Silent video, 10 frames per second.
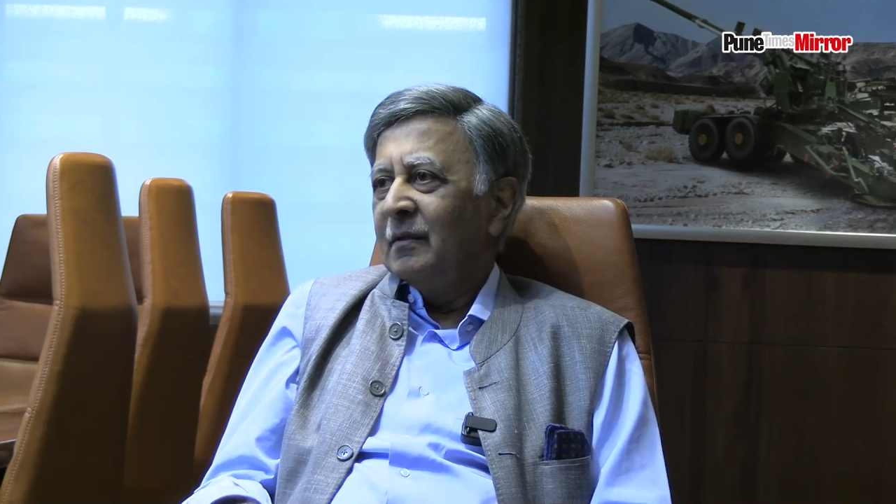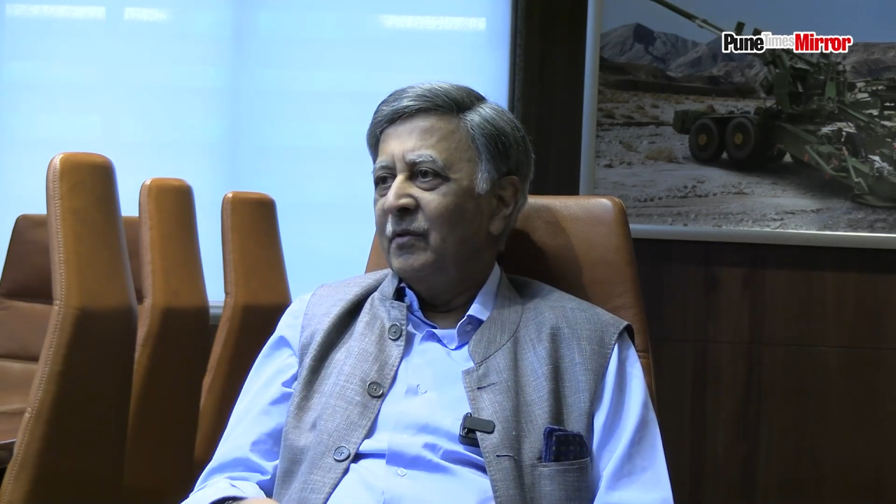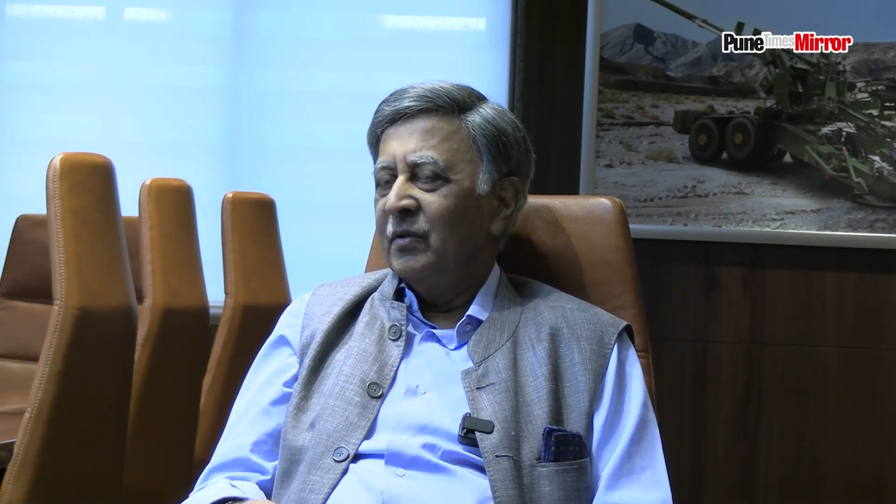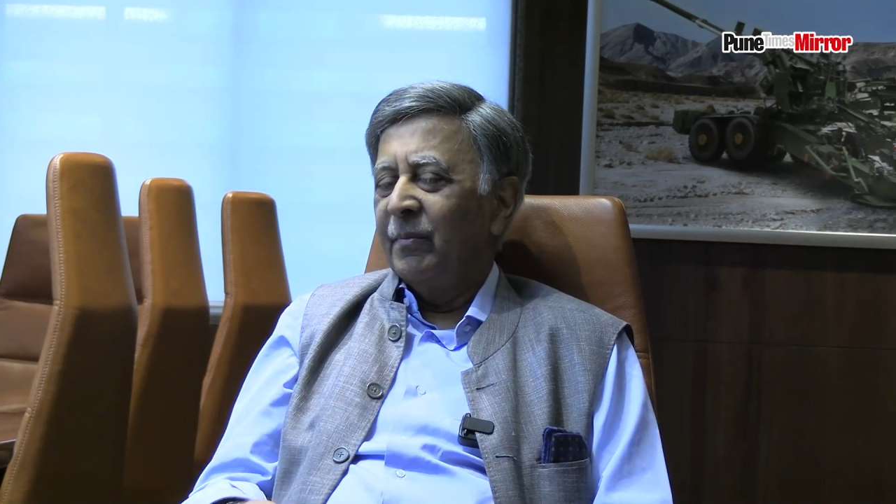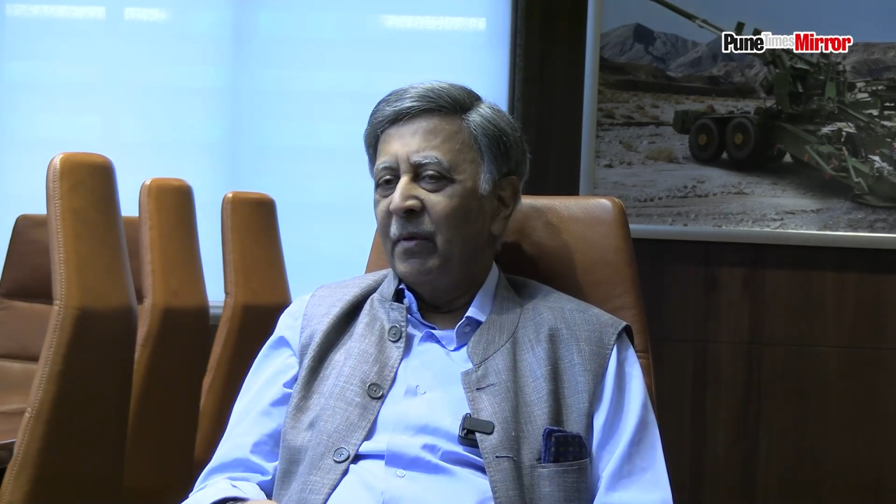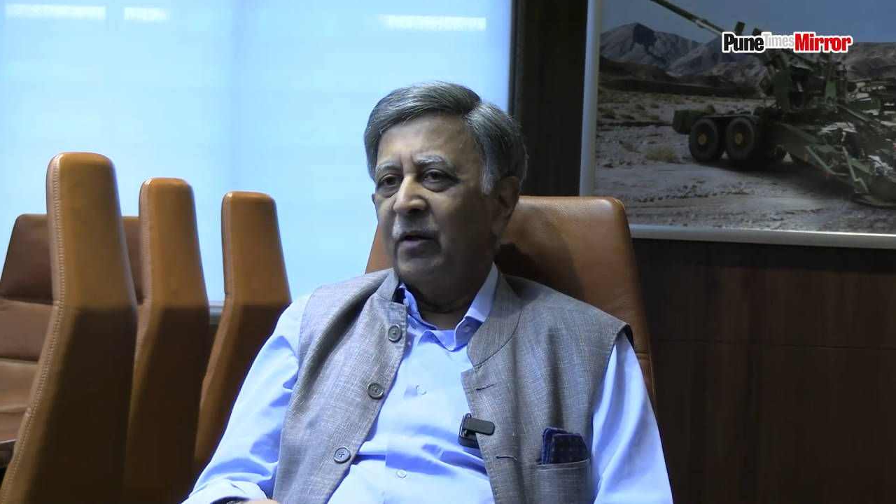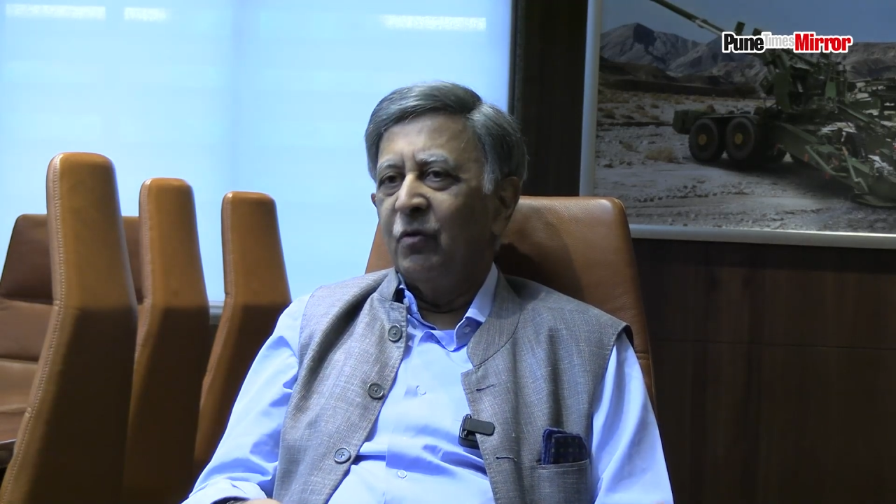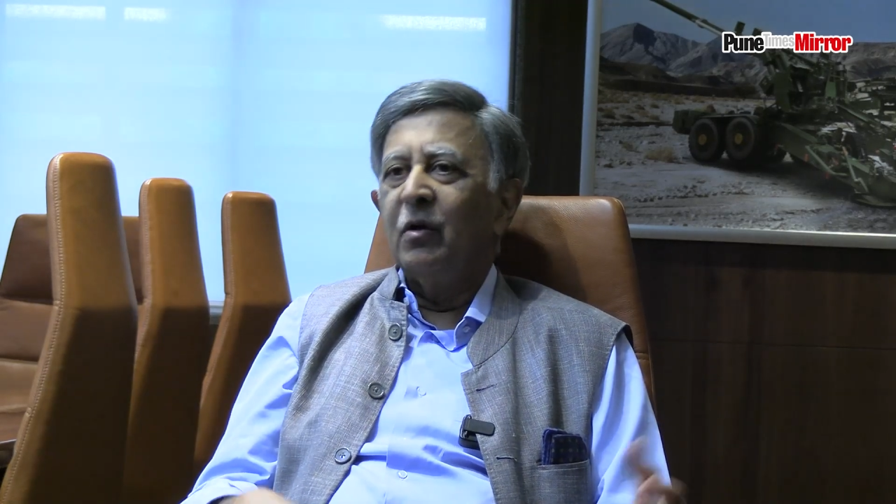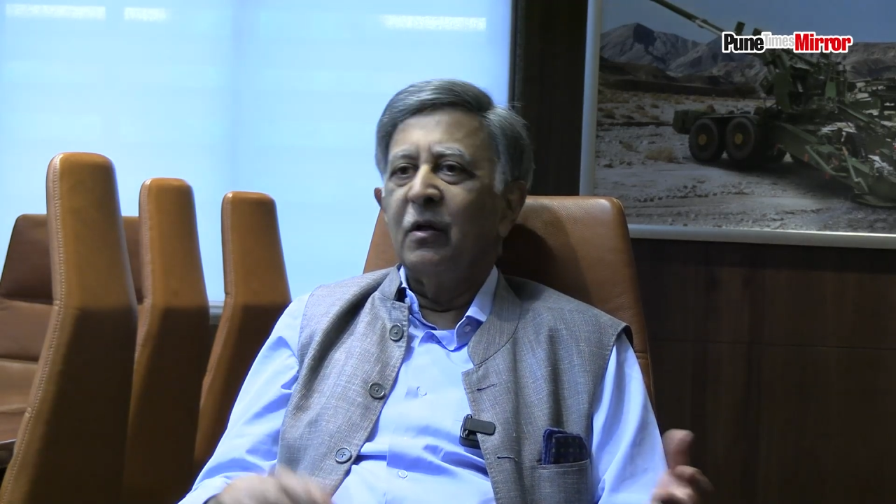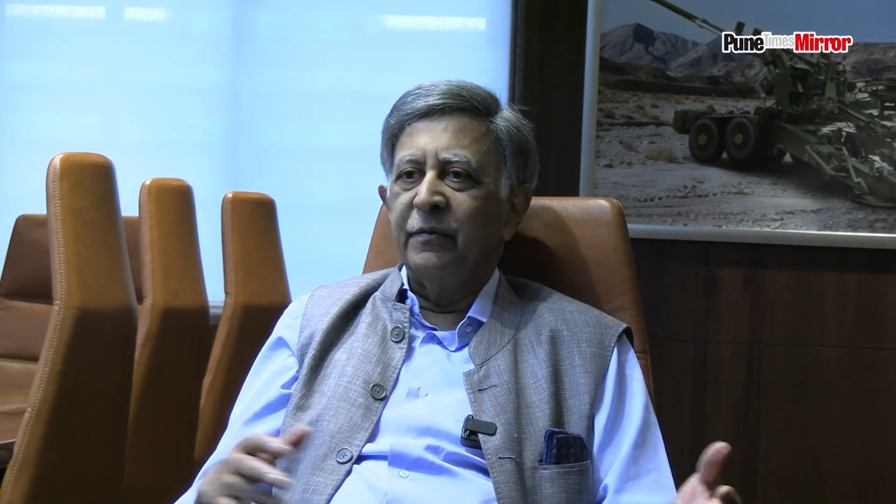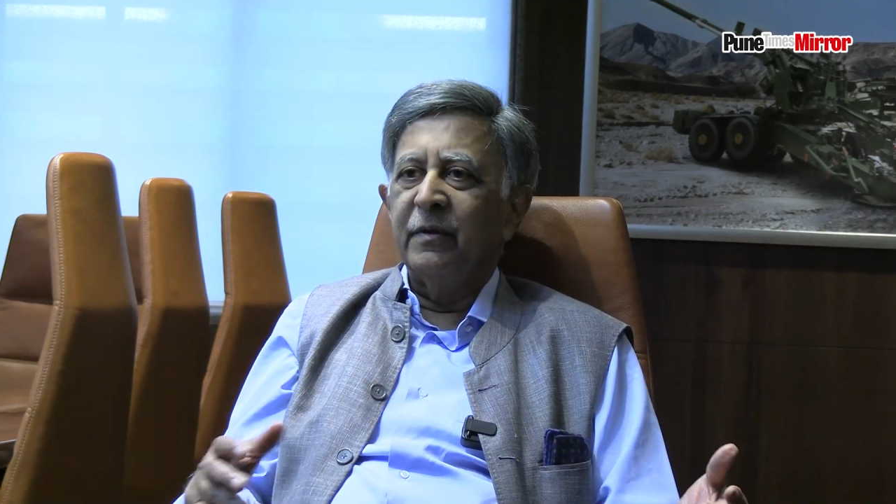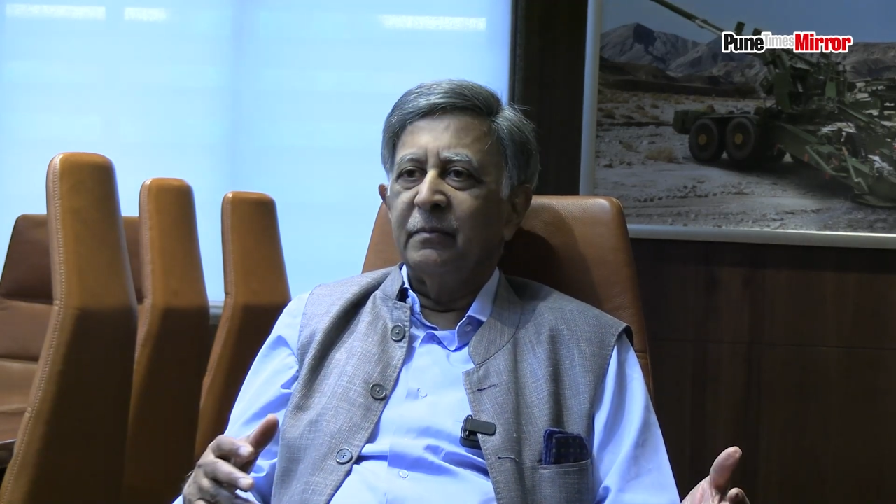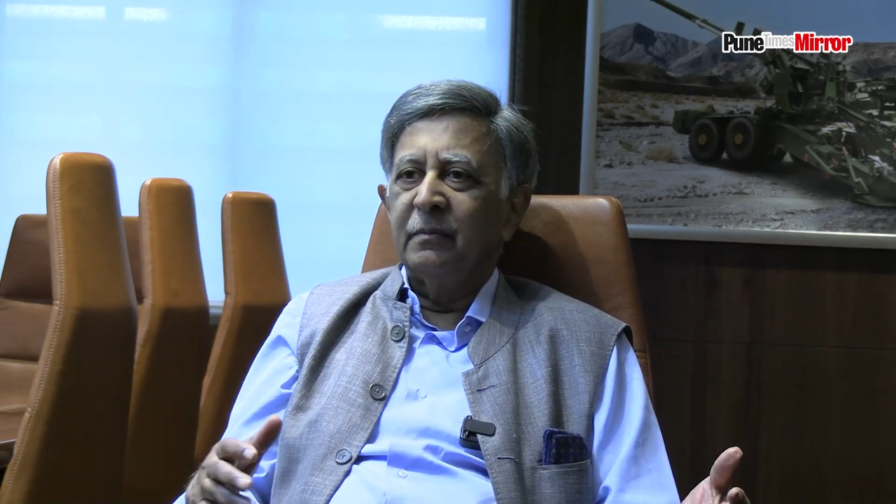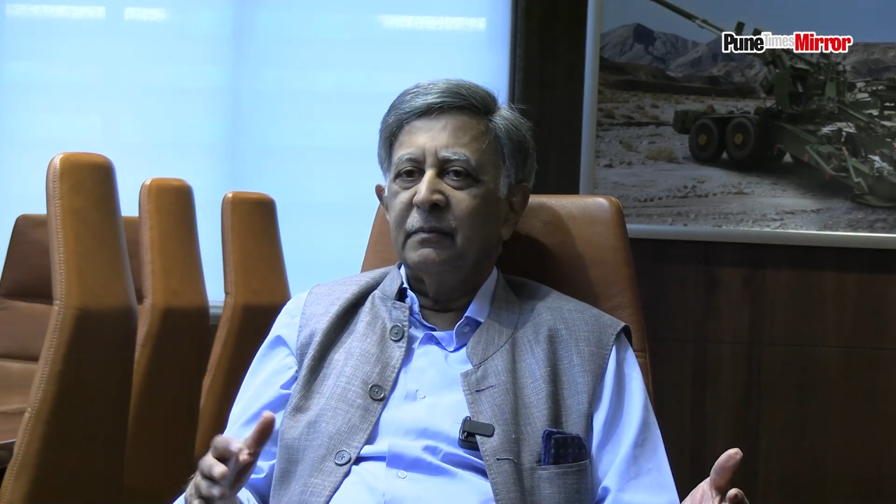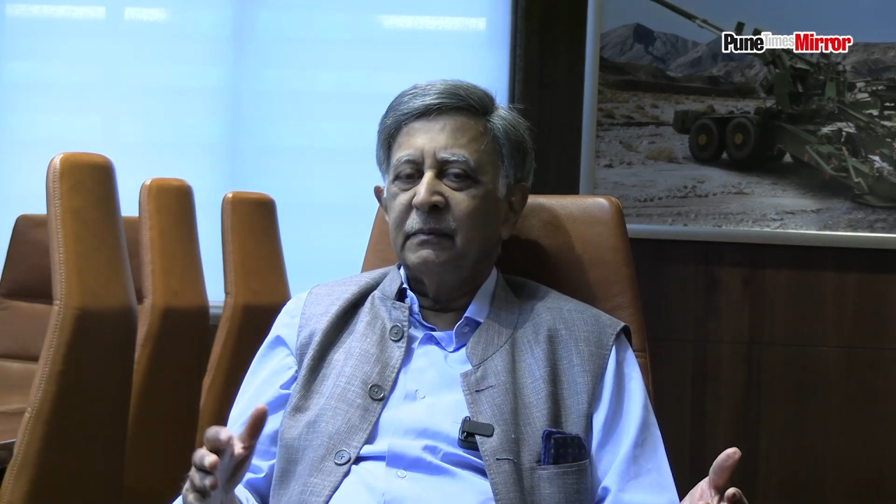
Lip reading: we supply to all of them.